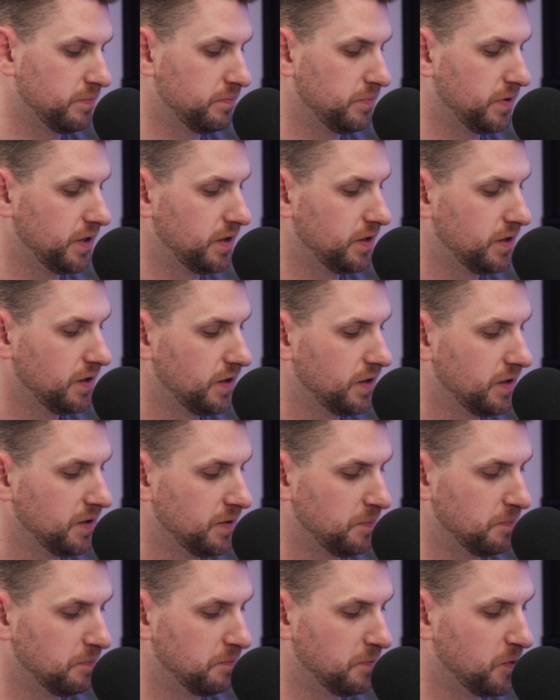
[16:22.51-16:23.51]
But
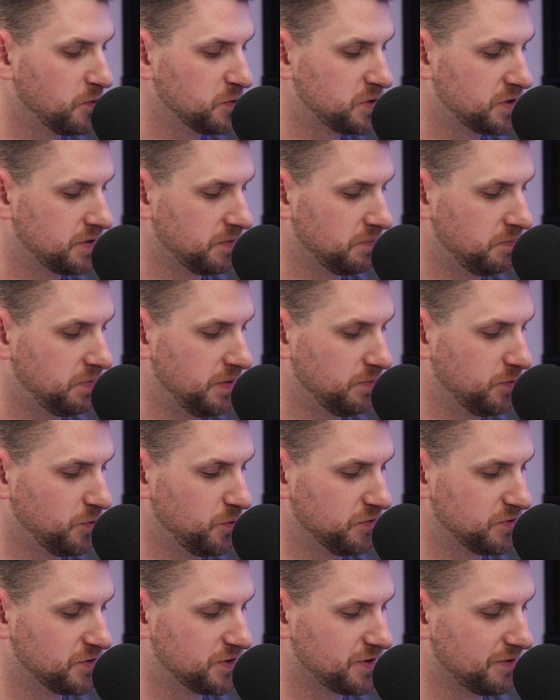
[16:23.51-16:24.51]
most people
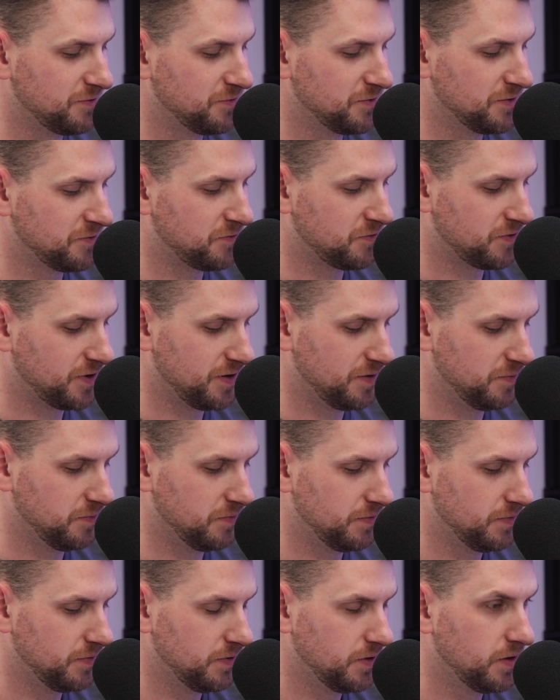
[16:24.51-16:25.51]
who have suffered
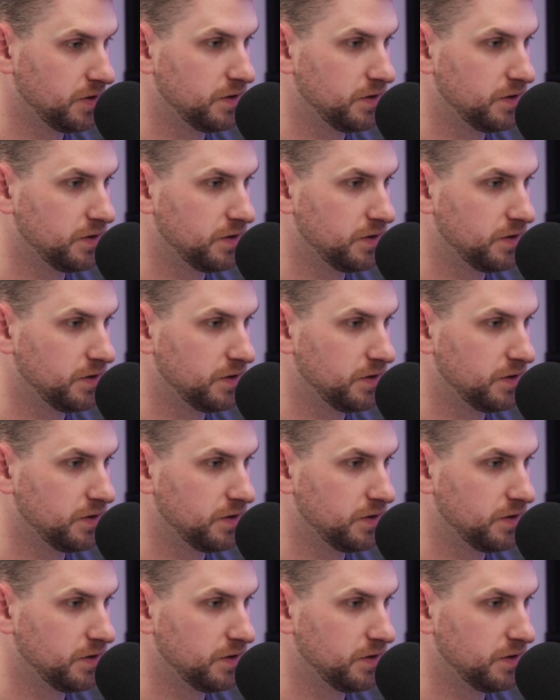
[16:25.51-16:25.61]
from